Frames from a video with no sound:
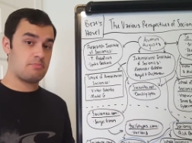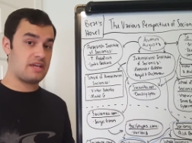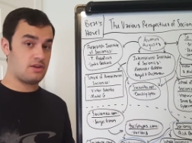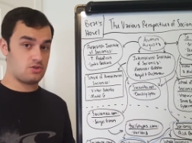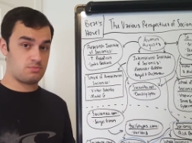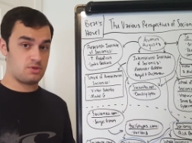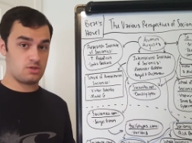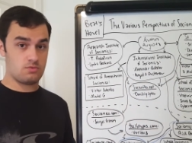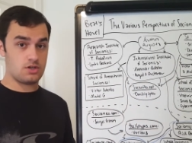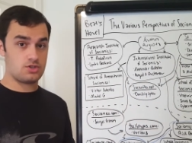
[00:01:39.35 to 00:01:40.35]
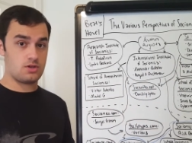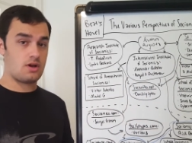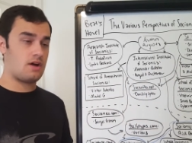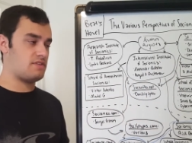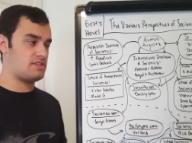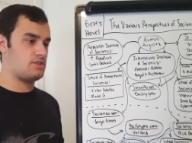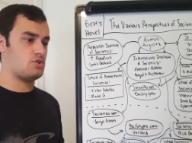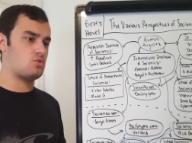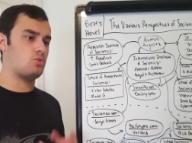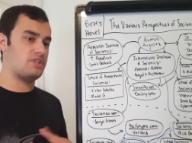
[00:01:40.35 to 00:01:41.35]
Petersburg, Russia. Obviously, the
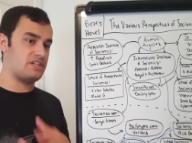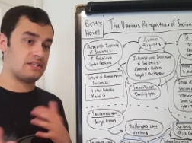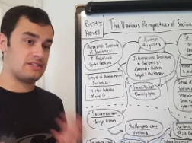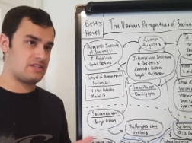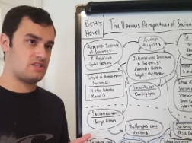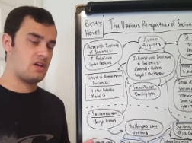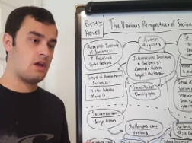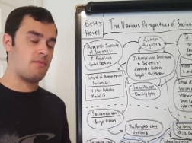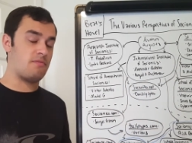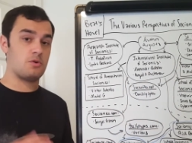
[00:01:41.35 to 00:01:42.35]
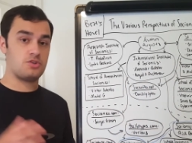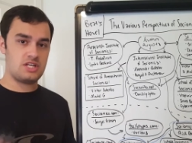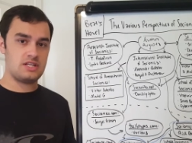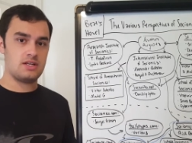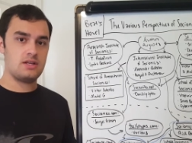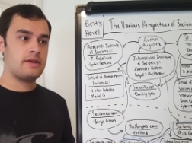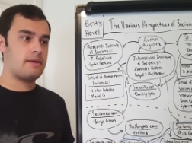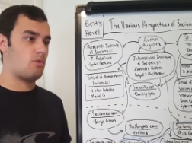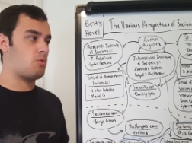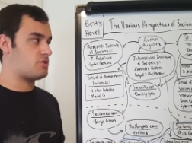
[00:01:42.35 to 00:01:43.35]
school didn't exist before she did,
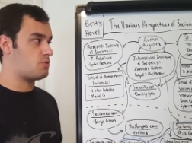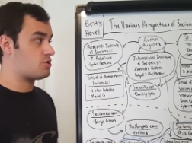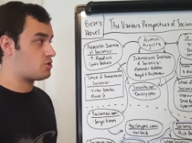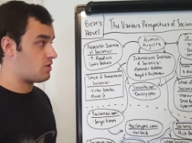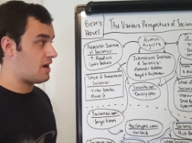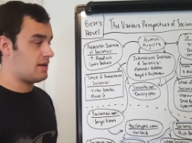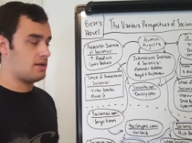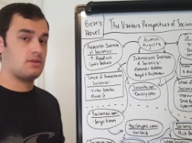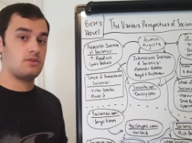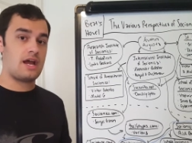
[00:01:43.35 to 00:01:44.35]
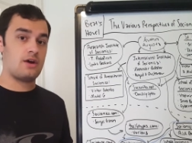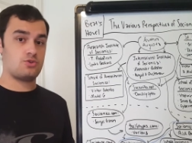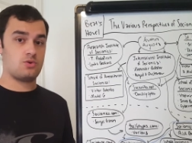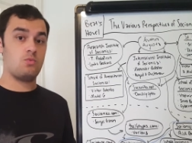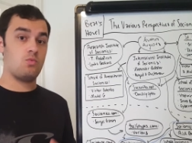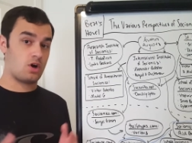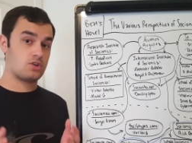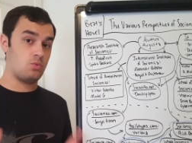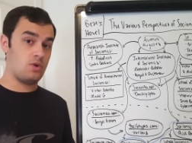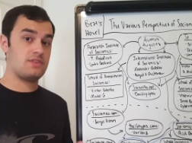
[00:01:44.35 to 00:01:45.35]
but once it was created, Aushra
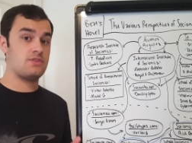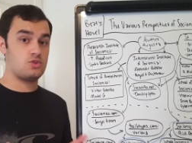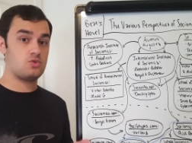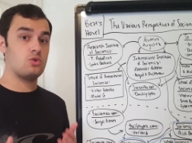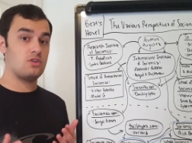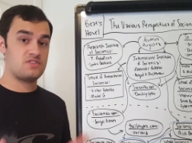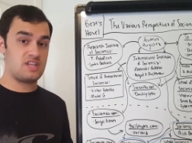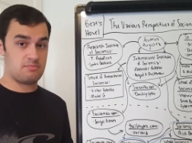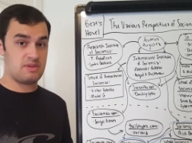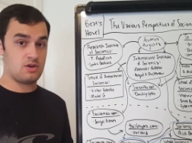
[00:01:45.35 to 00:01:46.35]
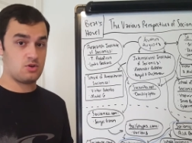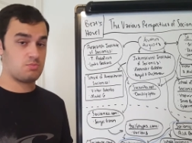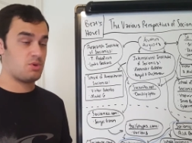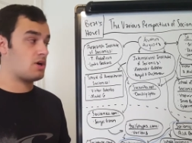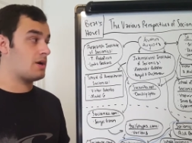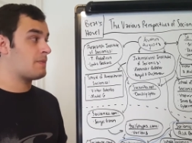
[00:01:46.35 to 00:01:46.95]
worked with the School of St. Petersburg.